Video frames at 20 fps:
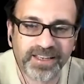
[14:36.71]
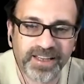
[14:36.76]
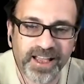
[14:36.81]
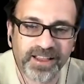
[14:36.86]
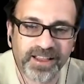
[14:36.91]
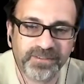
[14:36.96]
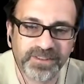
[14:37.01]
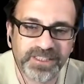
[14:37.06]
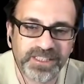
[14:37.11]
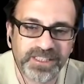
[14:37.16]
He
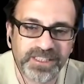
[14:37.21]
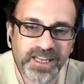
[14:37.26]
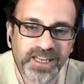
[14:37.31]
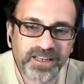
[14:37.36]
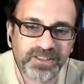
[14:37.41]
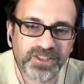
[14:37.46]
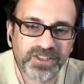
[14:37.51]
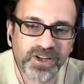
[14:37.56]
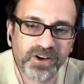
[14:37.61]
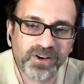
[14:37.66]
got he was
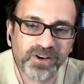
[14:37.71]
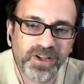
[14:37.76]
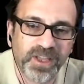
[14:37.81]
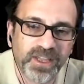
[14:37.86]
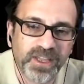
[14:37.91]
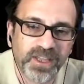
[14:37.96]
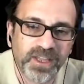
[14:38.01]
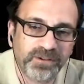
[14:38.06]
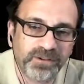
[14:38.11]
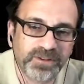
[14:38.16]
sick, right. so
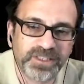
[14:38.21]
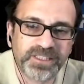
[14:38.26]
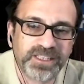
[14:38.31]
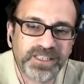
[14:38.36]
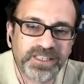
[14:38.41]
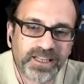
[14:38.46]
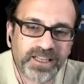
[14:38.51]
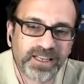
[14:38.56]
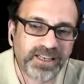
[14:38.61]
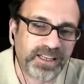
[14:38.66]
he was
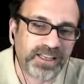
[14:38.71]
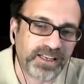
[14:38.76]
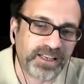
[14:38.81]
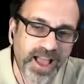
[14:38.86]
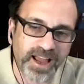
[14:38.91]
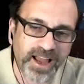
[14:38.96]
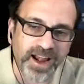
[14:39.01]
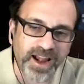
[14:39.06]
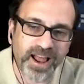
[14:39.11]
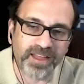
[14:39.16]
sick, and he had
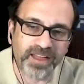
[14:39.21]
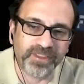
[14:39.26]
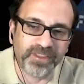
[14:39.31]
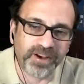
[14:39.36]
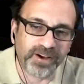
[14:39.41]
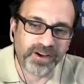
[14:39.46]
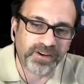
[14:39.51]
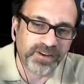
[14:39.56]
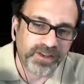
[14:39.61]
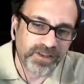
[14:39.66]
got out of
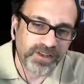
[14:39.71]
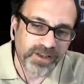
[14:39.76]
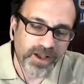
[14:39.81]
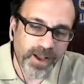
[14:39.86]
there.